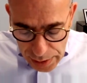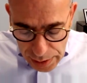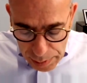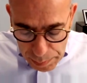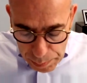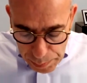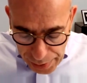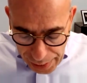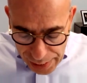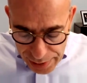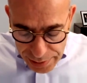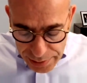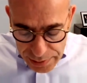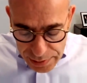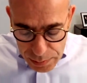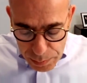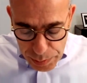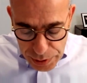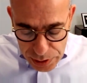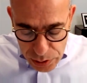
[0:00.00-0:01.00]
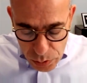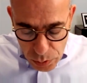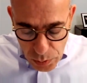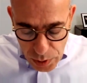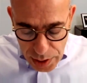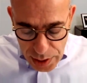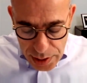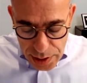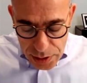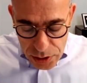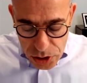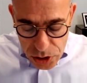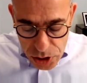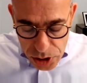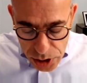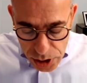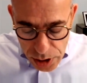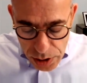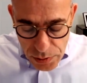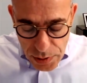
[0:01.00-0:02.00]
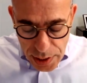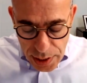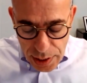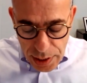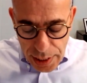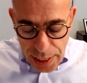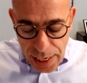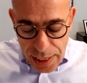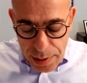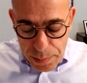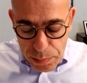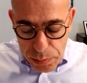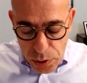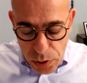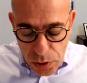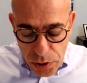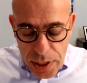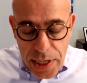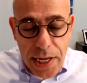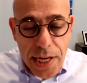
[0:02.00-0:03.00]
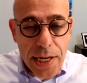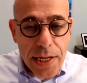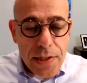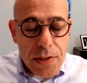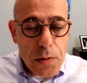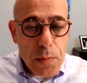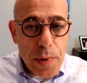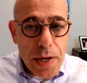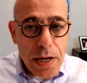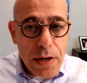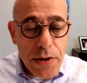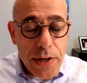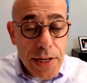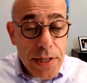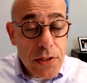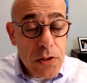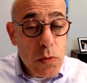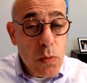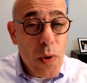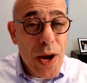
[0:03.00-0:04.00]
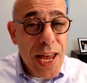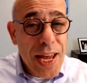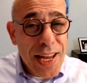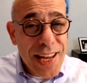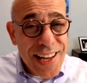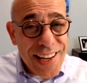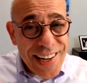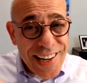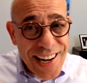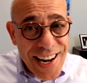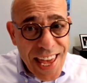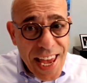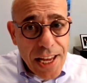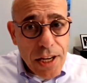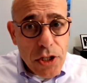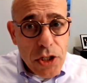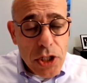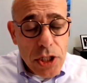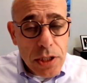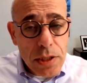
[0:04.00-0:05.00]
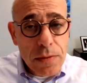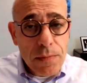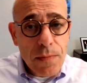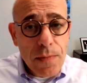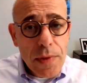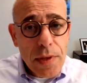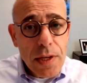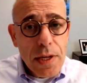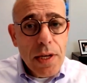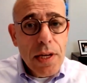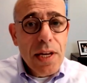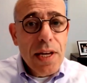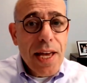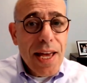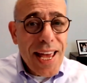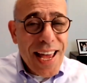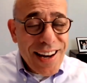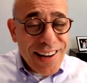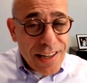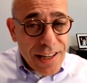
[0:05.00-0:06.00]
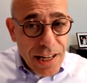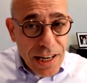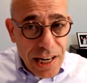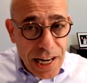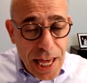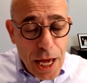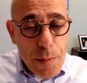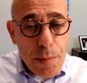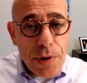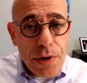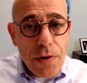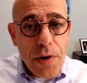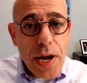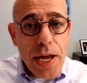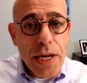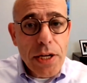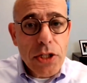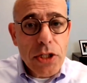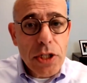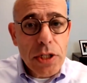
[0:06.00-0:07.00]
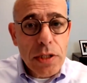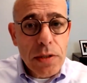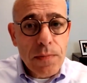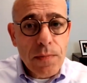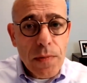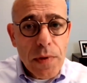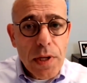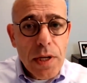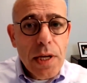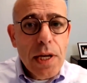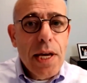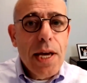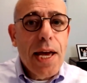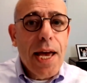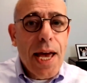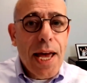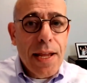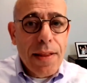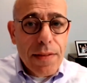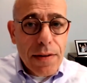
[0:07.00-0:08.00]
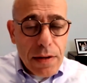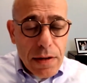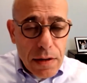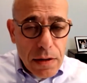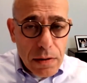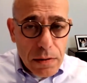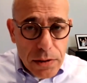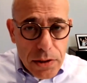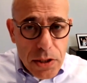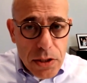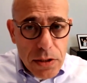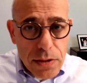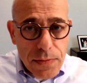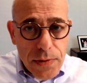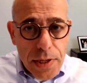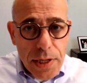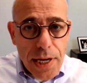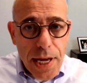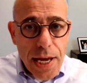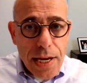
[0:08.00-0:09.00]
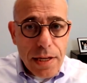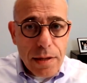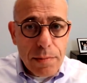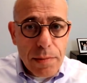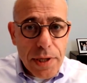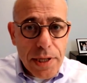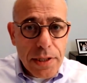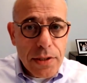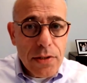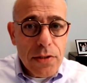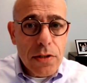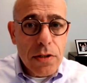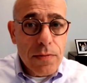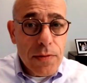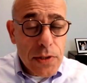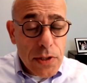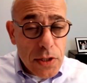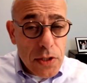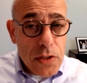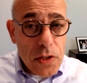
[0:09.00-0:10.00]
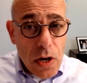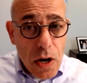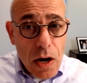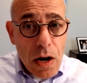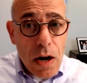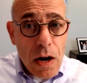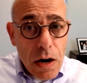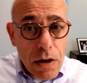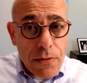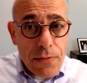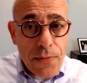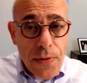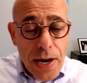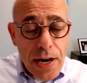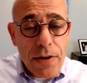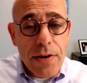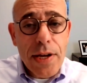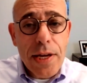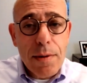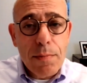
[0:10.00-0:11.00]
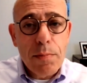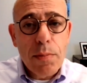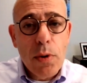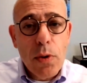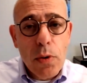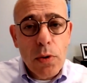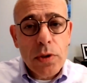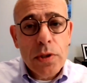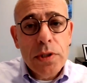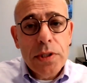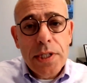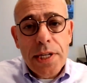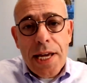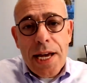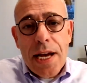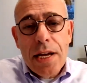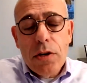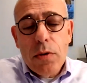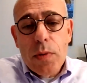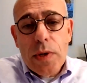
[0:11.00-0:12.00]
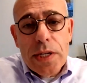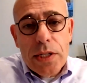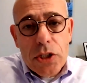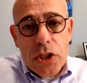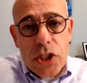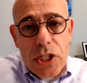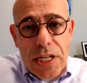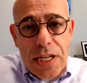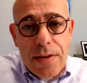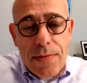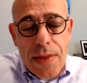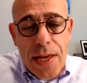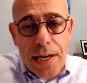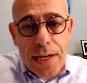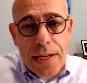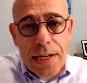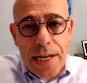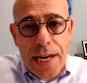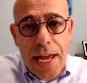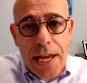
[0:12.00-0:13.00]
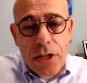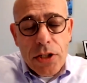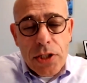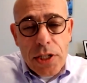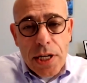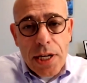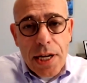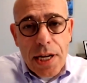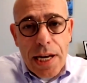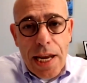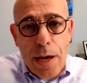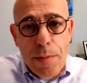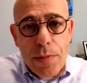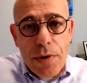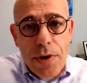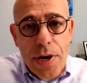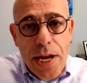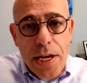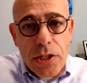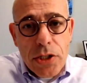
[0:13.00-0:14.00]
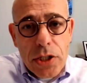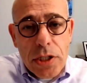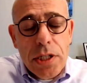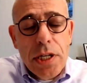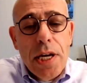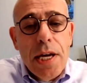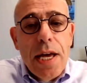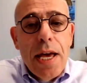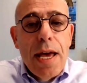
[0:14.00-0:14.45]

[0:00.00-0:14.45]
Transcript: a balance between ensuring an employee experience where connection and collaboration and the culture of Canadian Blood Services are very important. And how do we achieve that connection and collaboration,